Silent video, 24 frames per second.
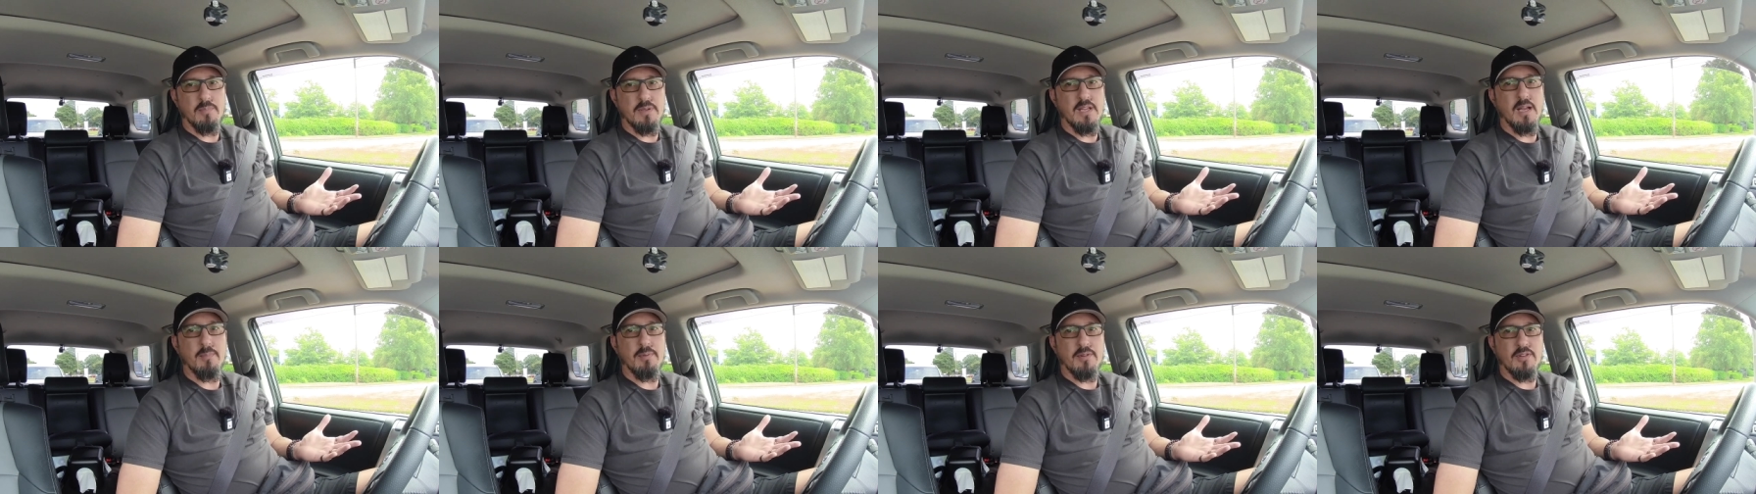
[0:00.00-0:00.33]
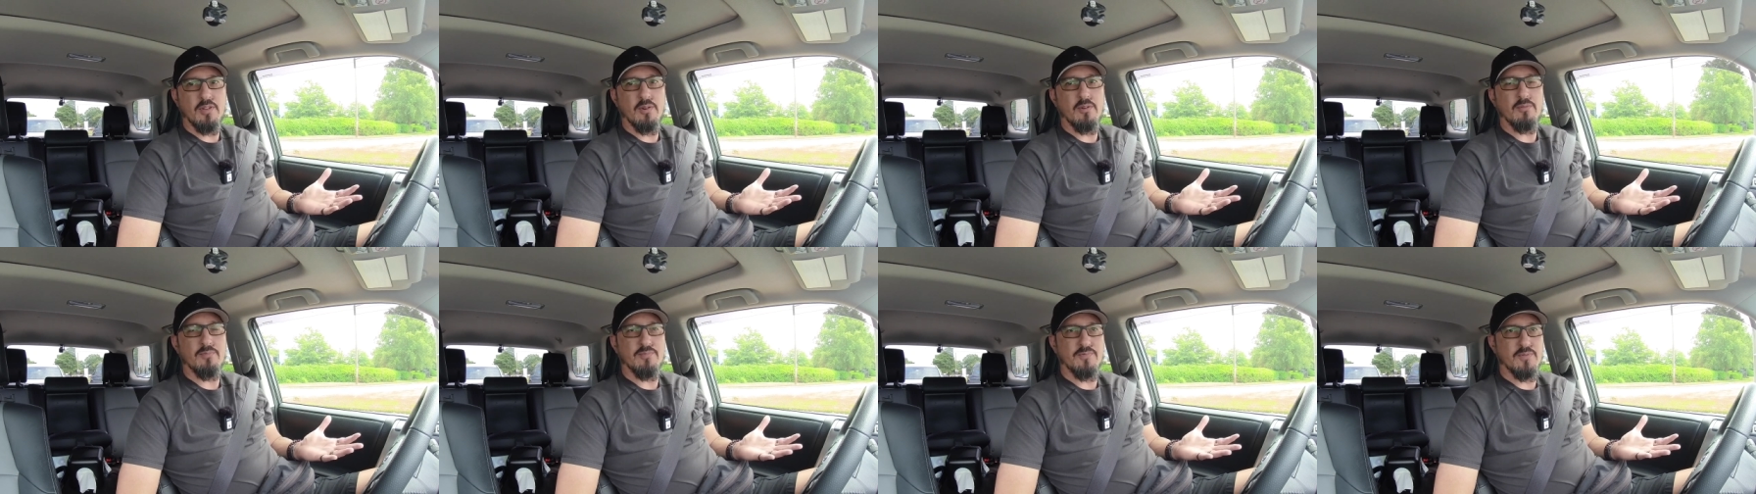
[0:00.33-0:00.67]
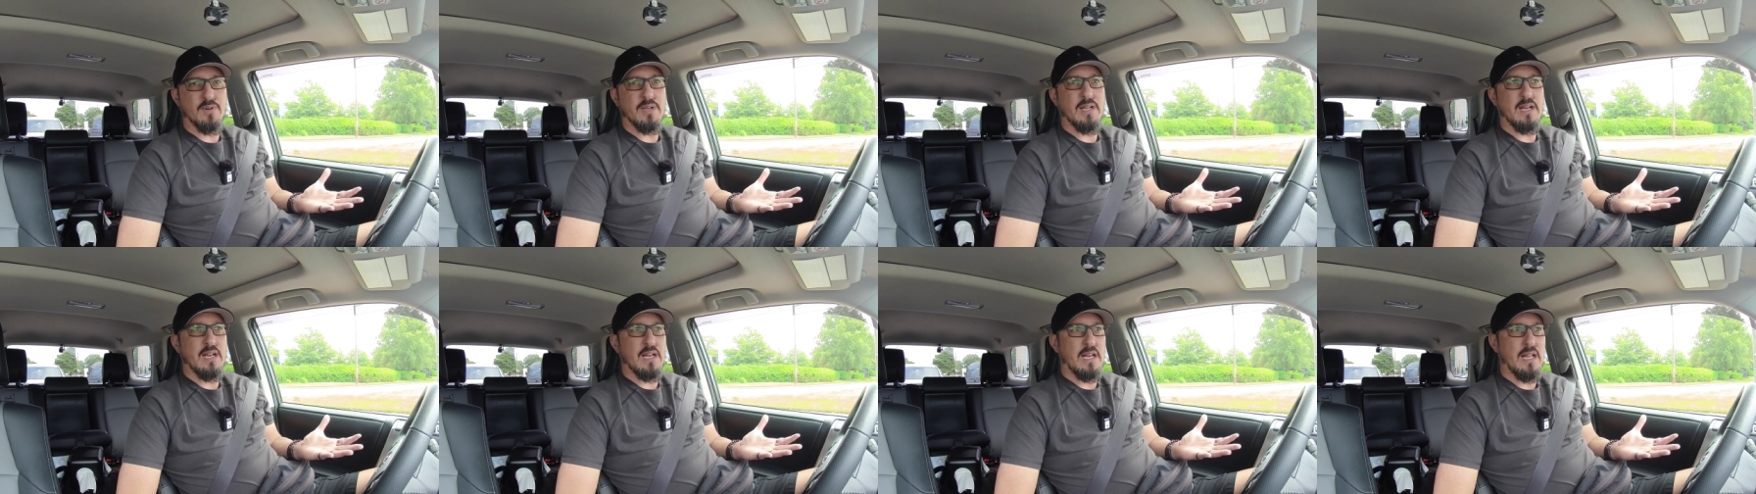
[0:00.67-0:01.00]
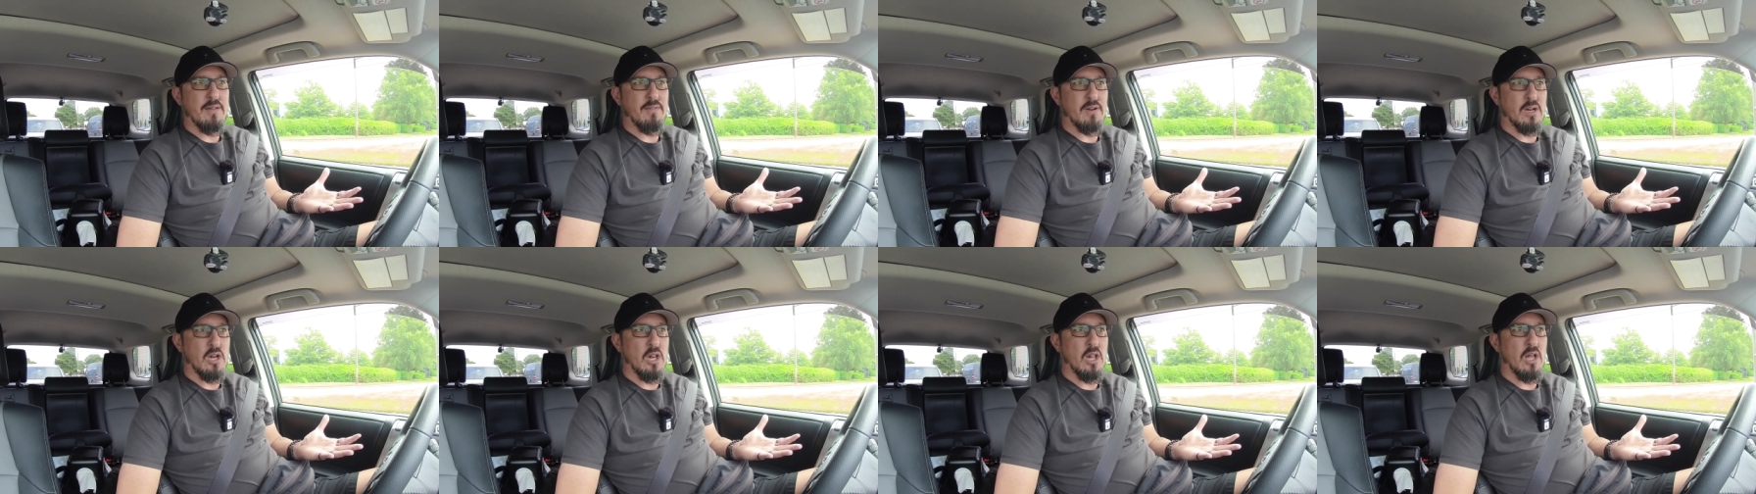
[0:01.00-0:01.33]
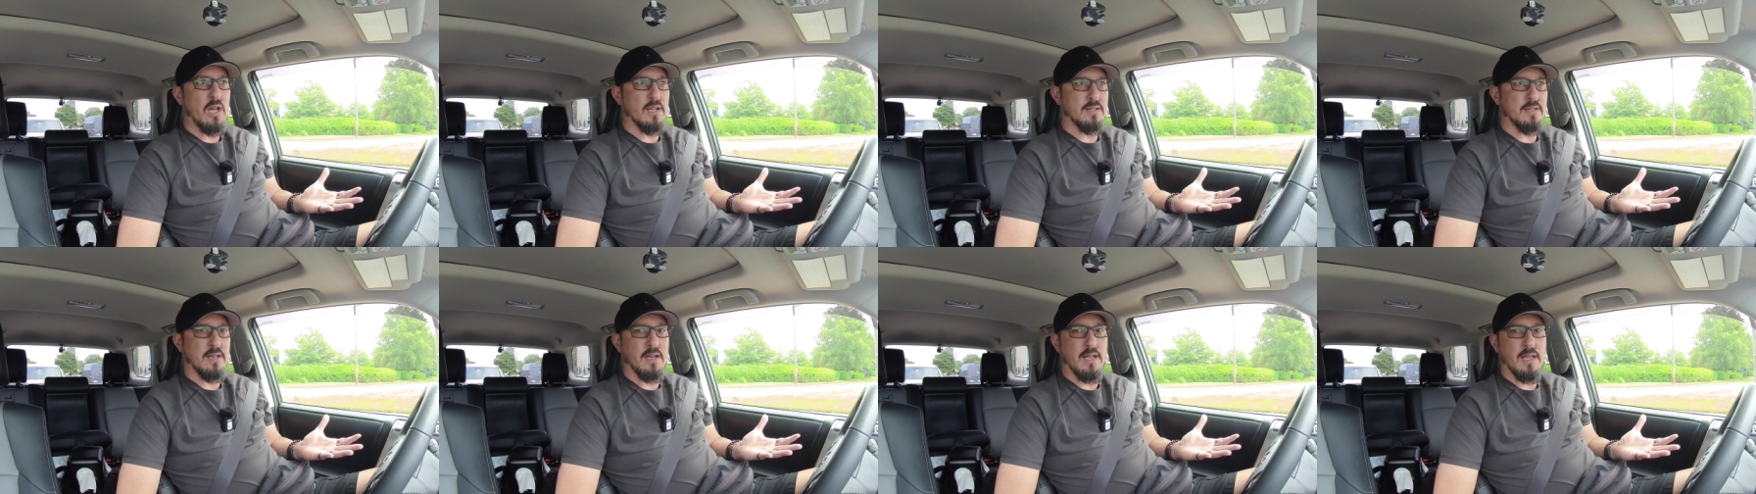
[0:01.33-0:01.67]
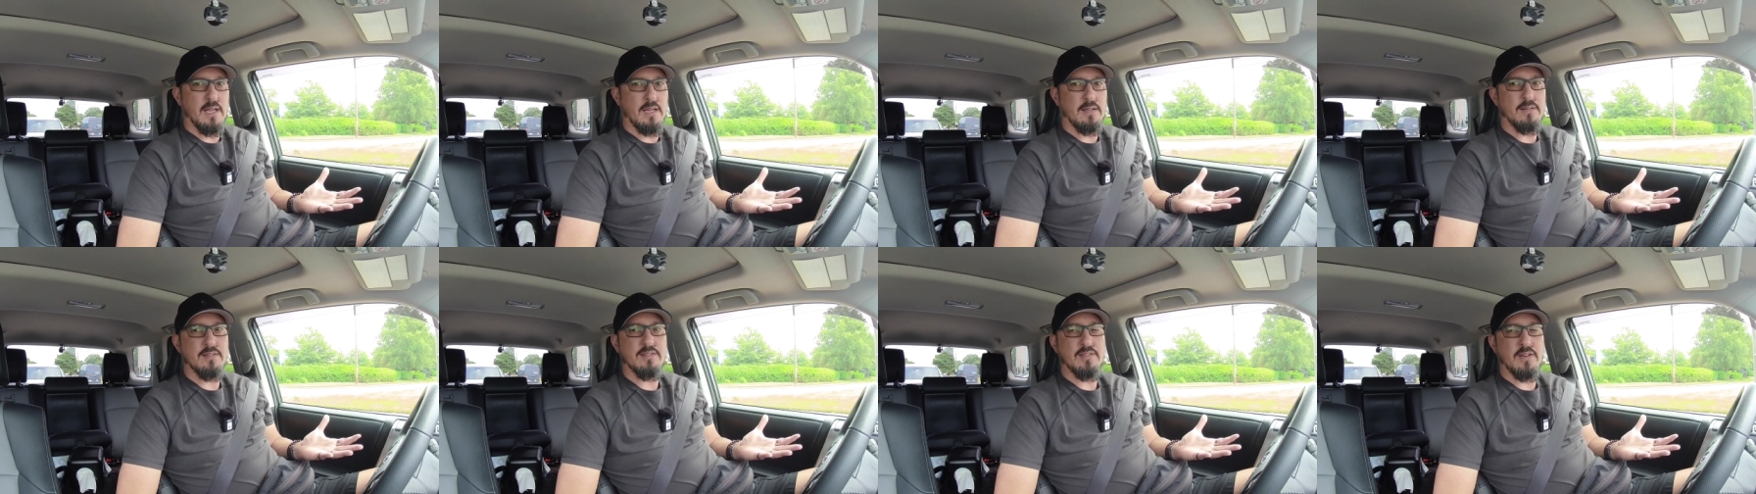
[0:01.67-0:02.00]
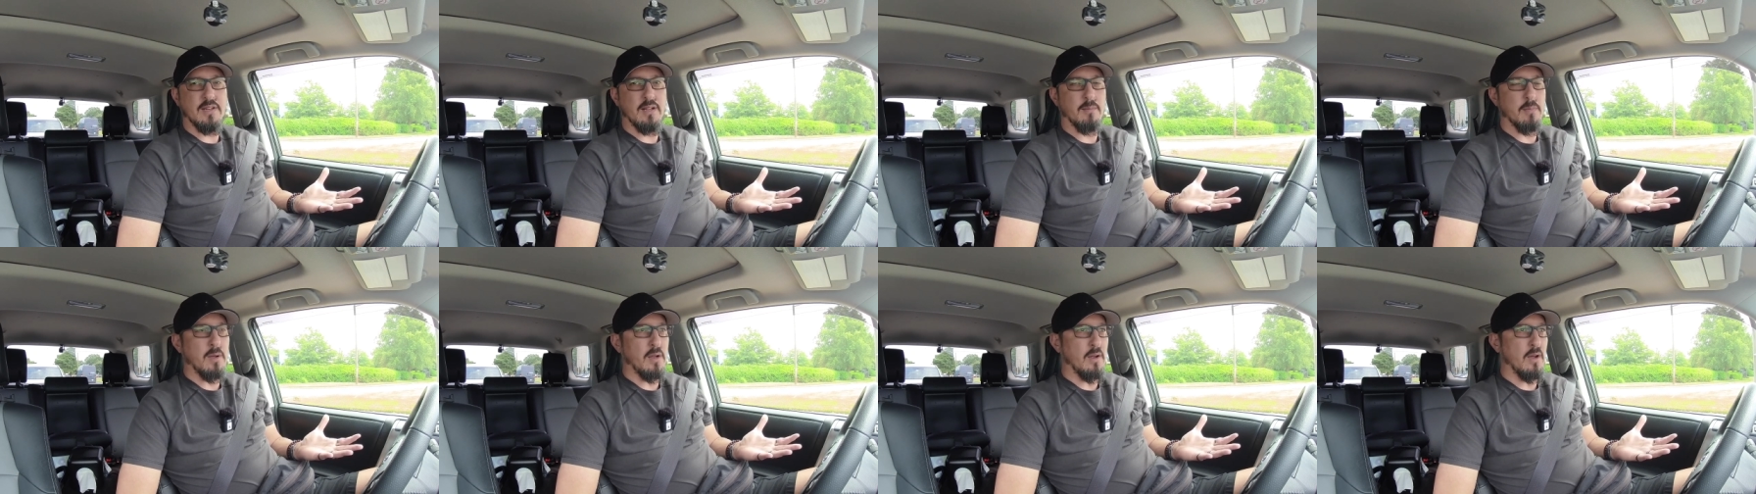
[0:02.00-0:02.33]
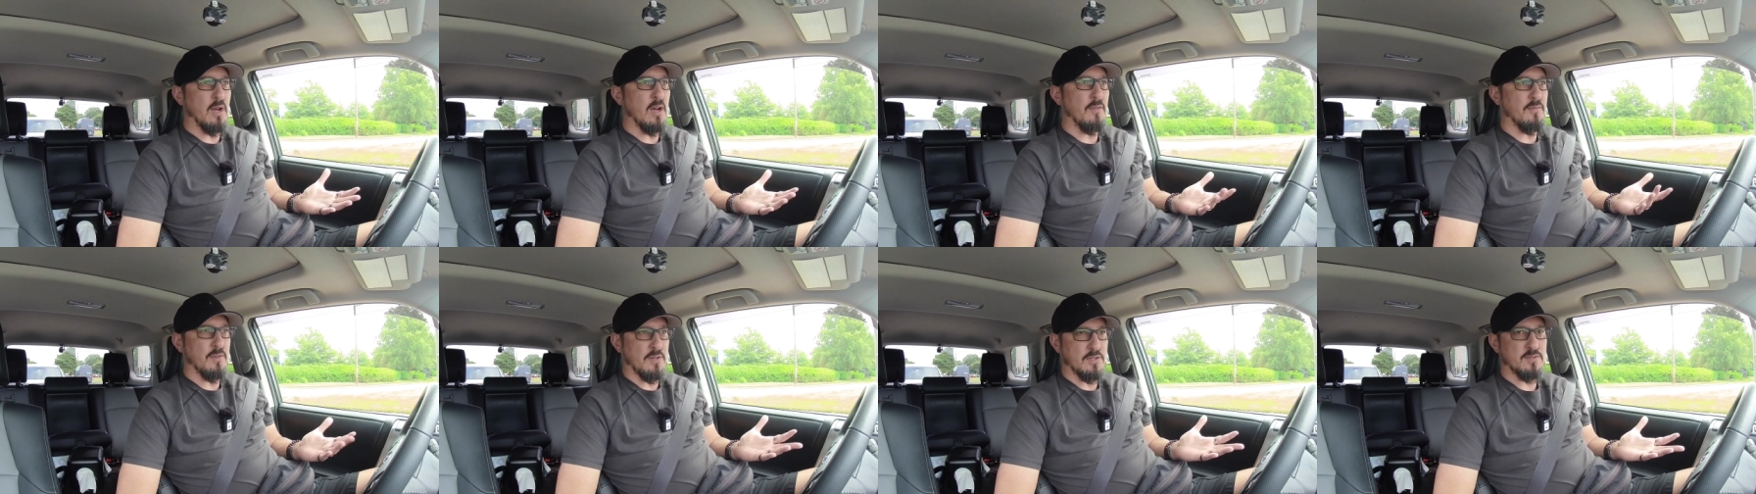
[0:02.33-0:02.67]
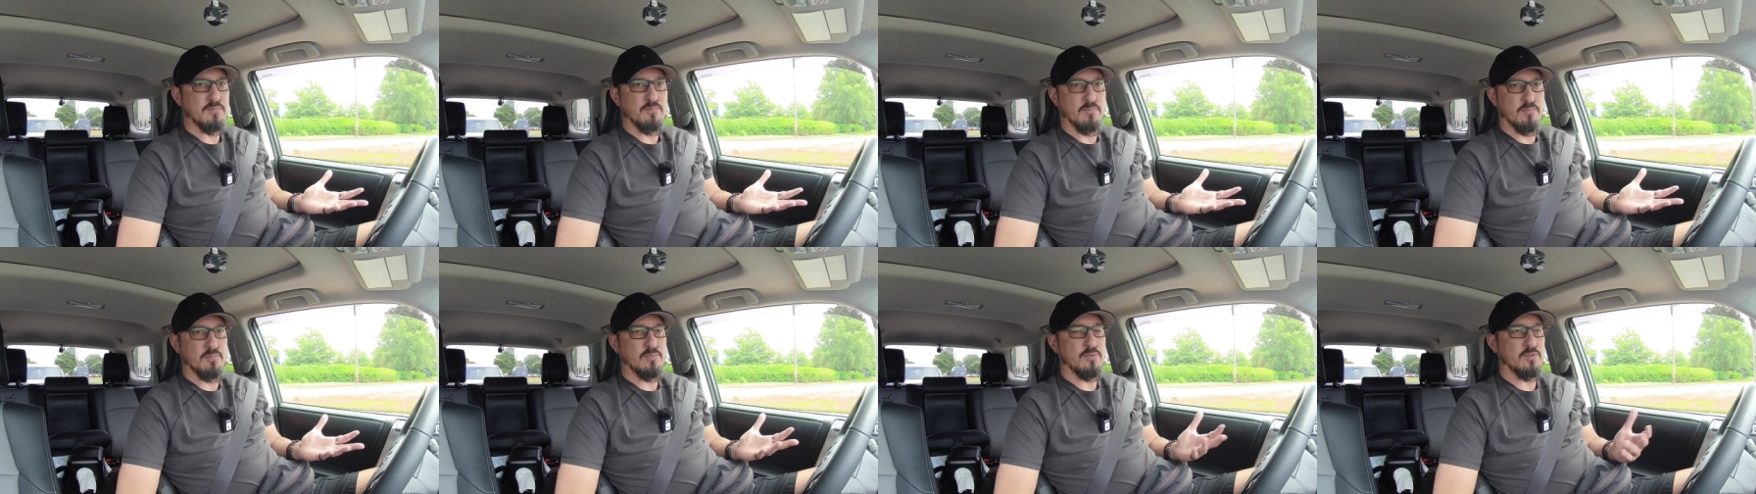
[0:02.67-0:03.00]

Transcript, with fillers: to be up until freaking 11 o'clock tonight sitting in my office